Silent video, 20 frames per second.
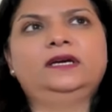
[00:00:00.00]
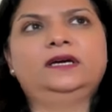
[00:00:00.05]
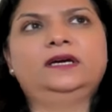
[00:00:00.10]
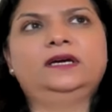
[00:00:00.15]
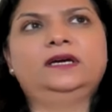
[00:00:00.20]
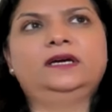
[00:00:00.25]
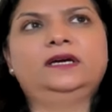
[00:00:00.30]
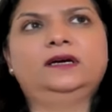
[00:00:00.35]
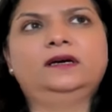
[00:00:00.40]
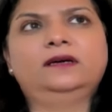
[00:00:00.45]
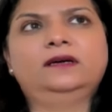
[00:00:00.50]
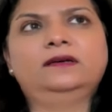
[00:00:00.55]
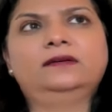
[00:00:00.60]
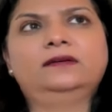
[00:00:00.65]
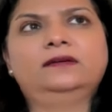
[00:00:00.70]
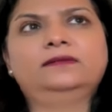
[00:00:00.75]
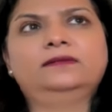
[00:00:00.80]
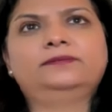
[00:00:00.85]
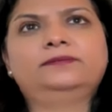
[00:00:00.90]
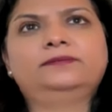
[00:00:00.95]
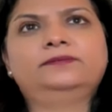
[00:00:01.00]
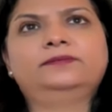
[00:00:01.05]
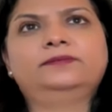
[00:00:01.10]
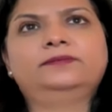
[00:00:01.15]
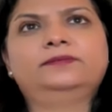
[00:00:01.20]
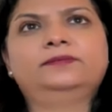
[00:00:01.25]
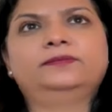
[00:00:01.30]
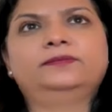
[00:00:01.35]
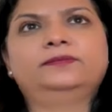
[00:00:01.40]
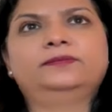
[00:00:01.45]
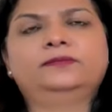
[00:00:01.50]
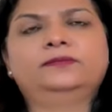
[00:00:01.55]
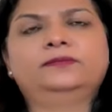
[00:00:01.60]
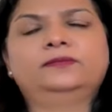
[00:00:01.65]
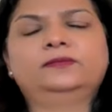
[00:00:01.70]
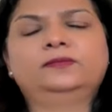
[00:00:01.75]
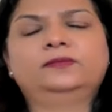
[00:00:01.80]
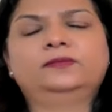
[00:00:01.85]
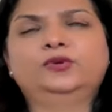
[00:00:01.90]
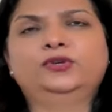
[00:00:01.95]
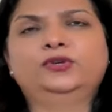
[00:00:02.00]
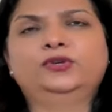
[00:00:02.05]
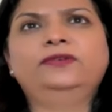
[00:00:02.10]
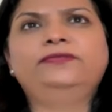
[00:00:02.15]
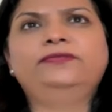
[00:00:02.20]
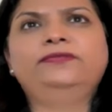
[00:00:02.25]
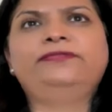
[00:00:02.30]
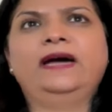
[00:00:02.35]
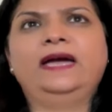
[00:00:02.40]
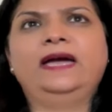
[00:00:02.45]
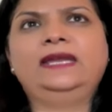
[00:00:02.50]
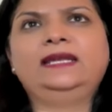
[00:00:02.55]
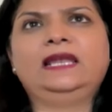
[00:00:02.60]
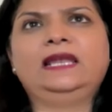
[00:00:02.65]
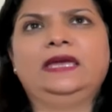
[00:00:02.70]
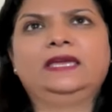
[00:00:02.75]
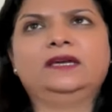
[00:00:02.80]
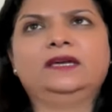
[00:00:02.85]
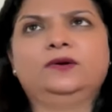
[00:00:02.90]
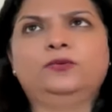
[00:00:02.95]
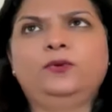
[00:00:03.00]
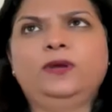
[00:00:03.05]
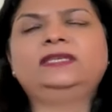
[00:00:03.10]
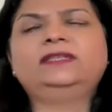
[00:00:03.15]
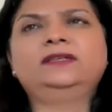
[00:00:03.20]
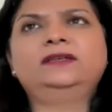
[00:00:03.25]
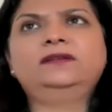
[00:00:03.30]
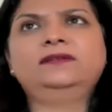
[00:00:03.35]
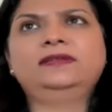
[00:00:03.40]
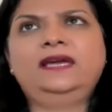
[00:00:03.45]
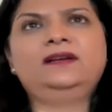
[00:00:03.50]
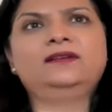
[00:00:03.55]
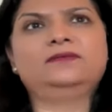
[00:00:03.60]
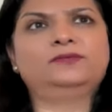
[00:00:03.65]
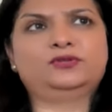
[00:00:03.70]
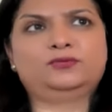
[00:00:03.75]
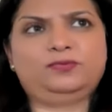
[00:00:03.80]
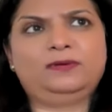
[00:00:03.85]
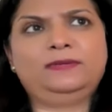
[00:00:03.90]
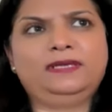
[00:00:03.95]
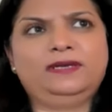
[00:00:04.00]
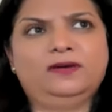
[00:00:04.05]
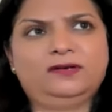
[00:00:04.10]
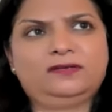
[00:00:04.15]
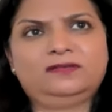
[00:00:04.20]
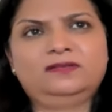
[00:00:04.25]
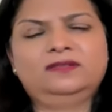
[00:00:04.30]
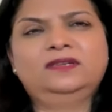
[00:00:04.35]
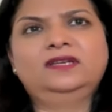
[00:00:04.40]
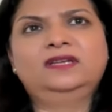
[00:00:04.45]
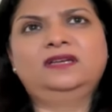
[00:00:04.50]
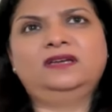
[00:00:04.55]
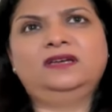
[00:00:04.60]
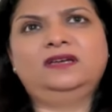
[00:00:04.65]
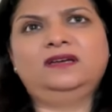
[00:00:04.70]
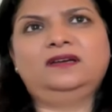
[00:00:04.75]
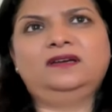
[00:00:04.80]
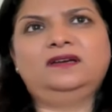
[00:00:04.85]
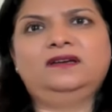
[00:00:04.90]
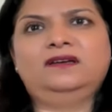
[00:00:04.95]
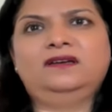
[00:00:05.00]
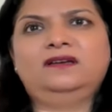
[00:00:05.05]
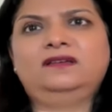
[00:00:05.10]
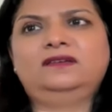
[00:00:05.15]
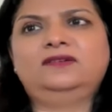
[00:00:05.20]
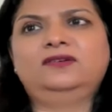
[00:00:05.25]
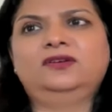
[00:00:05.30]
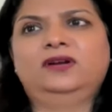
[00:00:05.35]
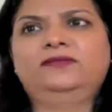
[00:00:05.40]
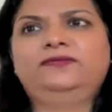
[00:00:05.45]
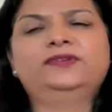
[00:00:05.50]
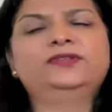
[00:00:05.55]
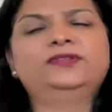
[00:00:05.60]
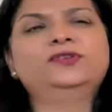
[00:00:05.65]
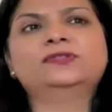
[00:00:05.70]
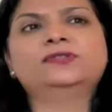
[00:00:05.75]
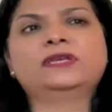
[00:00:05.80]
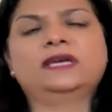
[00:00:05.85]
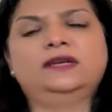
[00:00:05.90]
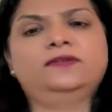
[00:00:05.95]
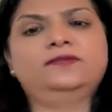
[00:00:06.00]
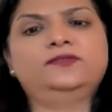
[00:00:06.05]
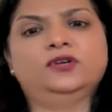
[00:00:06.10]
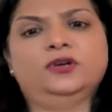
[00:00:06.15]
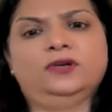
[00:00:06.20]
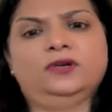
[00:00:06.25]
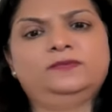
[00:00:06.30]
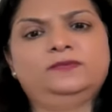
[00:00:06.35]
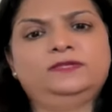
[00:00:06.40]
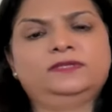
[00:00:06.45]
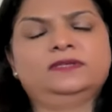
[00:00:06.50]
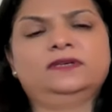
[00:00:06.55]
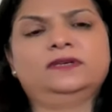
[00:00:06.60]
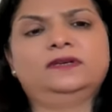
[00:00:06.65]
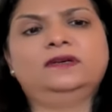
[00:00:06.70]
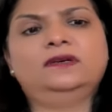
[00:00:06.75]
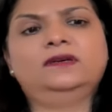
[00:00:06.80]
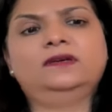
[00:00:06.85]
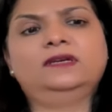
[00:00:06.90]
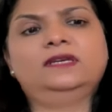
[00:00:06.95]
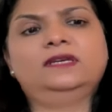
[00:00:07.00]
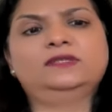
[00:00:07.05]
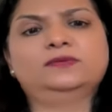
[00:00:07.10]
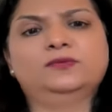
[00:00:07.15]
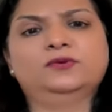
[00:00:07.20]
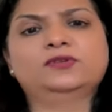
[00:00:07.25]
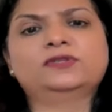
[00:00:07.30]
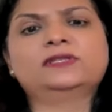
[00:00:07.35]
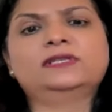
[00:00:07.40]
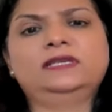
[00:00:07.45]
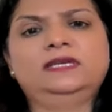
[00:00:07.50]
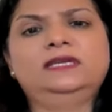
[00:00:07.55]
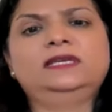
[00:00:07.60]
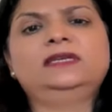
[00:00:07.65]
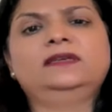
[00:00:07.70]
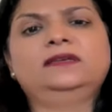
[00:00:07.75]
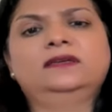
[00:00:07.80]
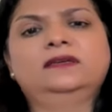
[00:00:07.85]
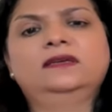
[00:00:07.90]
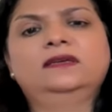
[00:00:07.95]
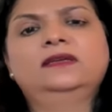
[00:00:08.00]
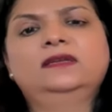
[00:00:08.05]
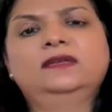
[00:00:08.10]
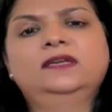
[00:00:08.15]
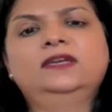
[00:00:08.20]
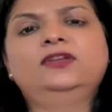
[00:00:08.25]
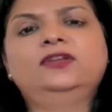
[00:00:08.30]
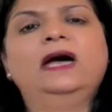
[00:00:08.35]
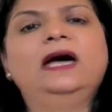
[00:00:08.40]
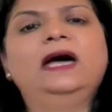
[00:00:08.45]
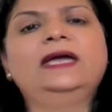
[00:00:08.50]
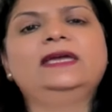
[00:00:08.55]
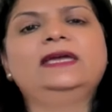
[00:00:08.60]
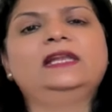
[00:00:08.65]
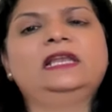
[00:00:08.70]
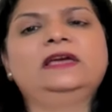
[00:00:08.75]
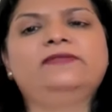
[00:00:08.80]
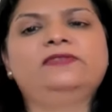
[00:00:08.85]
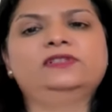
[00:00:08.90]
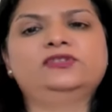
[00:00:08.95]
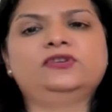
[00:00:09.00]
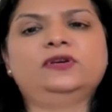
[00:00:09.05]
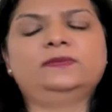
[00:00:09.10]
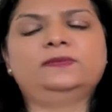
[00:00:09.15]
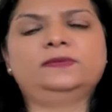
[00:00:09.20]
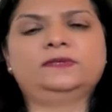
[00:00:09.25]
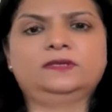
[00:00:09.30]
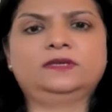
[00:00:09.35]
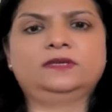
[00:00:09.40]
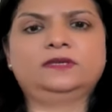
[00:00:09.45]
would you find like a waiter there? Most probably not. Not for those kind of jobs. It's mostly, higher level jobs,